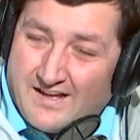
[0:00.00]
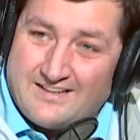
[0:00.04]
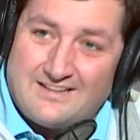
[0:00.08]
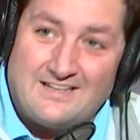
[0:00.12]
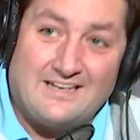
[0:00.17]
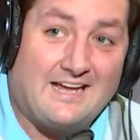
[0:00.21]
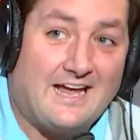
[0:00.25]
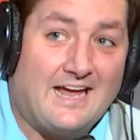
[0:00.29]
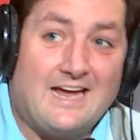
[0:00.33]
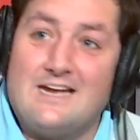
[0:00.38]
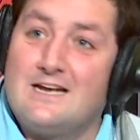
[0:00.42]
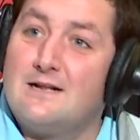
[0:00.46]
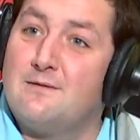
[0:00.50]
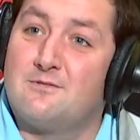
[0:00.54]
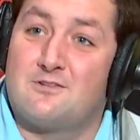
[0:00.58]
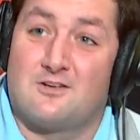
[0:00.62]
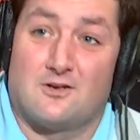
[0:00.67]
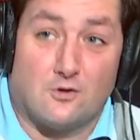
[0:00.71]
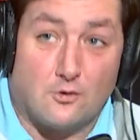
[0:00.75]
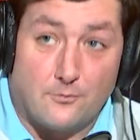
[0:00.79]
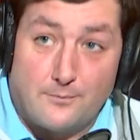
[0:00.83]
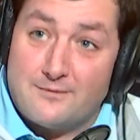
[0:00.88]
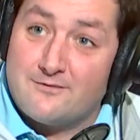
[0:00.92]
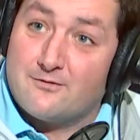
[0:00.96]
I think A&M's
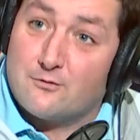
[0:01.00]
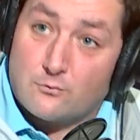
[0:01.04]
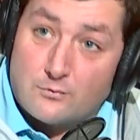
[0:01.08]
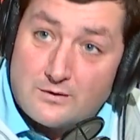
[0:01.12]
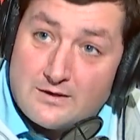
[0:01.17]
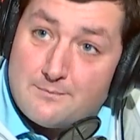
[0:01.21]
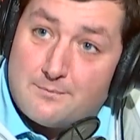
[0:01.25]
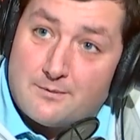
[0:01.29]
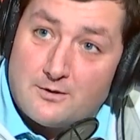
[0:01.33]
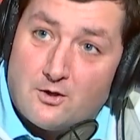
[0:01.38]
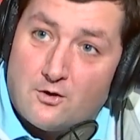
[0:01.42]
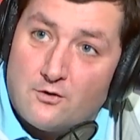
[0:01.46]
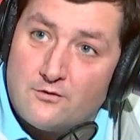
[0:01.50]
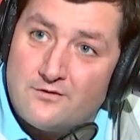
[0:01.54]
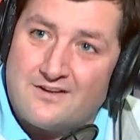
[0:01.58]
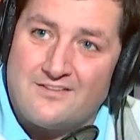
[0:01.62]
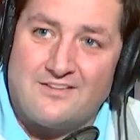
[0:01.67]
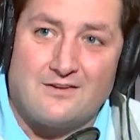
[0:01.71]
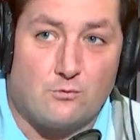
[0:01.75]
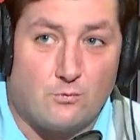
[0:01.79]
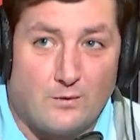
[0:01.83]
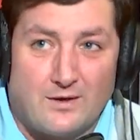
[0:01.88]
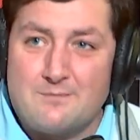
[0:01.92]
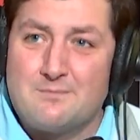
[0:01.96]
in a little bit of a rebuild. I
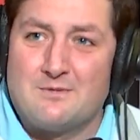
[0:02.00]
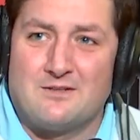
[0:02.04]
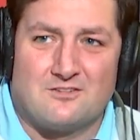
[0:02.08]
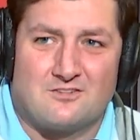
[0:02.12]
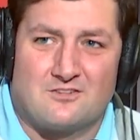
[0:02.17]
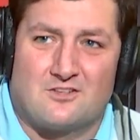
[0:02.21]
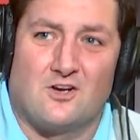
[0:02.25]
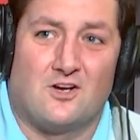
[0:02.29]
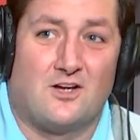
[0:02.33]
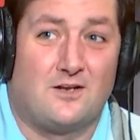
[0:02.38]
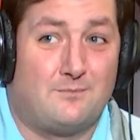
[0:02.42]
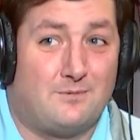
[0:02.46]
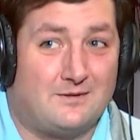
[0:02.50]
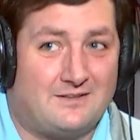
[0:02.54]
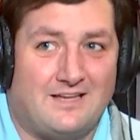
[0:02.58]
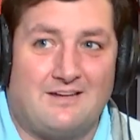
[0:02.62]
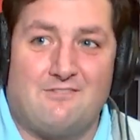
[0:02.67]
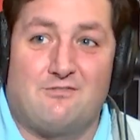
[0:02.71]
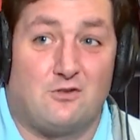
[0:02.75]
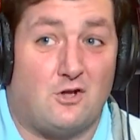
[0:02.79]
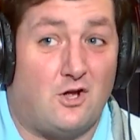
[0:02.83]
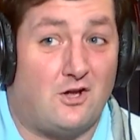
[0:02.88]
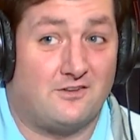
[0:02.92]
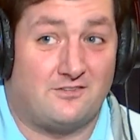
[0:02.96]
think Wigman's good, but
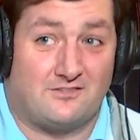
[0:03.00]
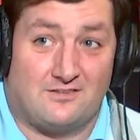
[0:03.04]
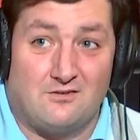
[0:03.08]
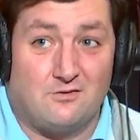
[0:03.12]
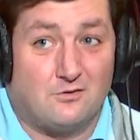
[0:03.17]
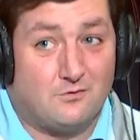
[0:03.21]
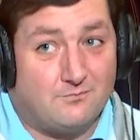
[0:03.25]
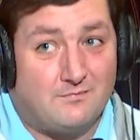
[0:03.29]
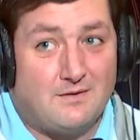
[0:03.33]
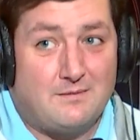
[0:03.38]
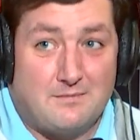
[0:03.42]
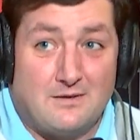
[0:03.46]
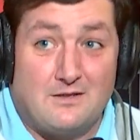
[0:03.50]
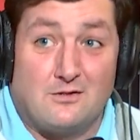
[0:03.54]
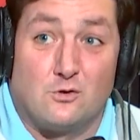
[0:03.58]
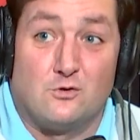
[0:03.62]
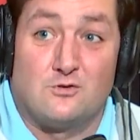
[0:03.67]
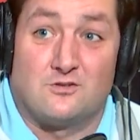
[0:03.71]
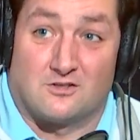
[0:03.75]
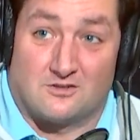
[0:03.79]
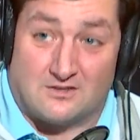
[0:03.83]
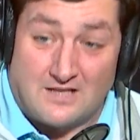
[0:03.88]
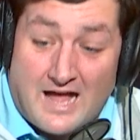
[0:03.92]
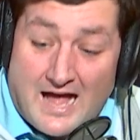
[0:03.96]
they may
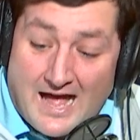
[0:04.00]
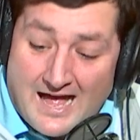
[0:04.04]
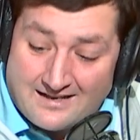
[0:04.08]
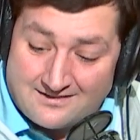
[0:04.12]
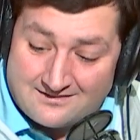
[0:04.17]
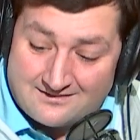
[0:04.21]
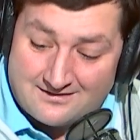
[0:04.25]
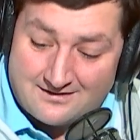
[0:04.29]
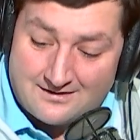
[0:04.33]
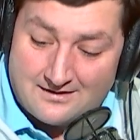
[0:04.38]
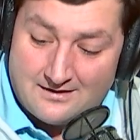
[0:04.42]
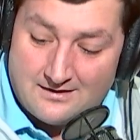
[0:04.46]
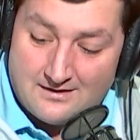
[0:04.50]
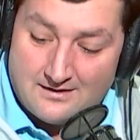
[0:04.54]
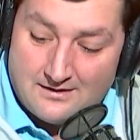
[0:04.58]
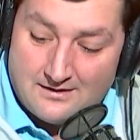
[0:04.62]
lose a lot.